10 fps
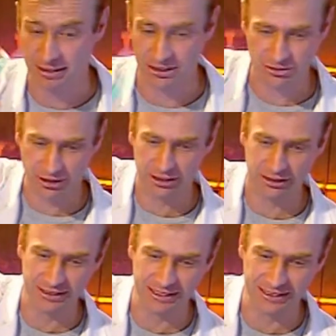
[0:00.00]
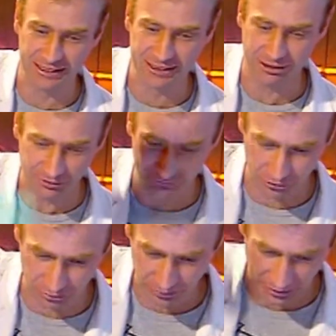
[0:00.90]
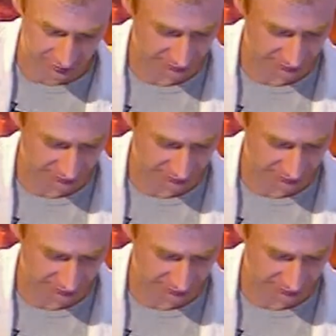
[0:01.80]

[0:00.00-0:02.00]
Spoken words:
dry ice is the solid form of